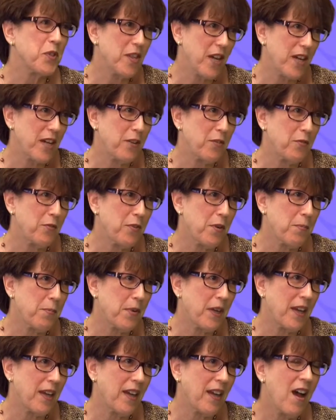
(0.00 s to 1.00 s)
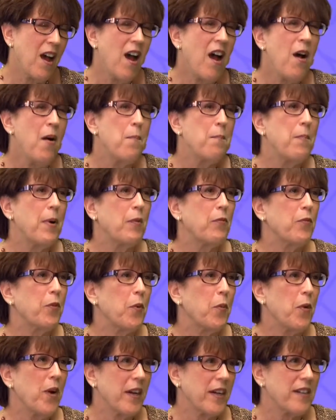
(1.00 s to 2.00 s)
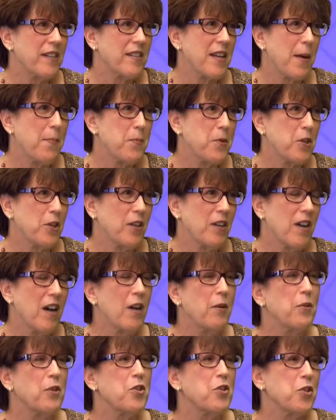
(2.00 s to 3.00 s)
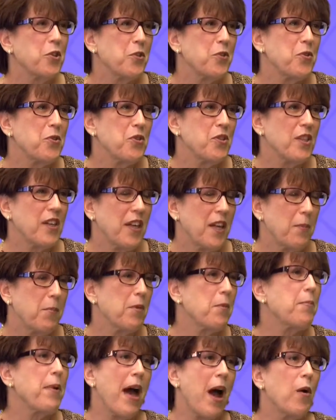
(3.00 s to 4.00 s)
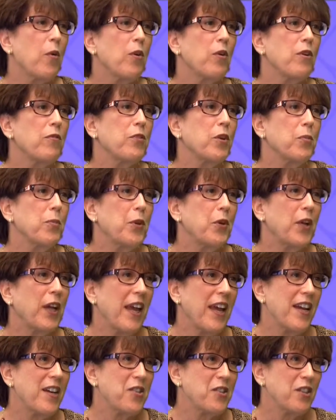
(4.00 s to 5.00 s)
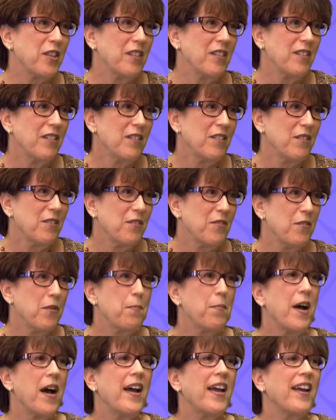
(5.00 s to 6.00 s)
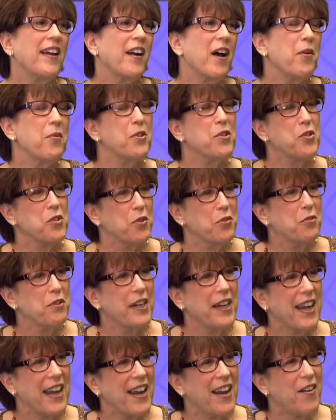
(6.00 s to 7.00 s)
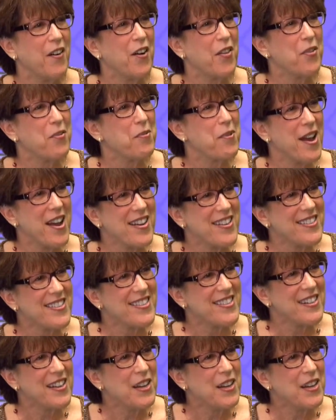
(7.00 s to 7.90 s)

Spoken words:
taken from me, but for one exception, I would choose to keep the power of communication, for by it I would soon regain all the rest.